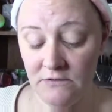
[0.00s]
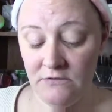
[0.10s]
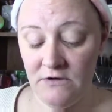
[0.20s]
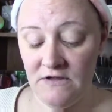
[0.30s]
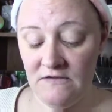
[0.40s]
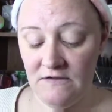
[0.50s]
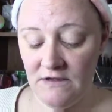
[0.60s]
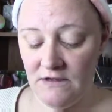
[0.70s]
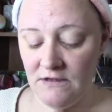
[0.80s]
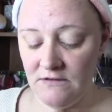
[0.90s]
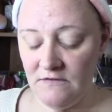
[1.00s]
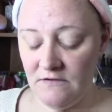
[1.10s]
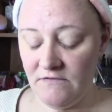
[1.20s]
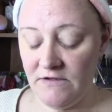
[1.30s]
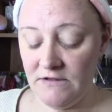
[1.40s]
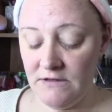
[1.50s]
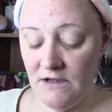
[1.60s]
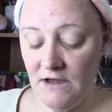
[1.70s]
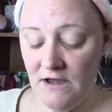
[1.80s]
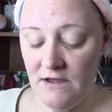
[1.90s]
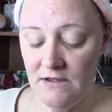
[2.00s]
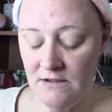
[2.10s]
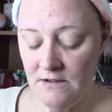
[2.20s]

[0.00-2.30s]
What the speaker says: creasing and stuff like that.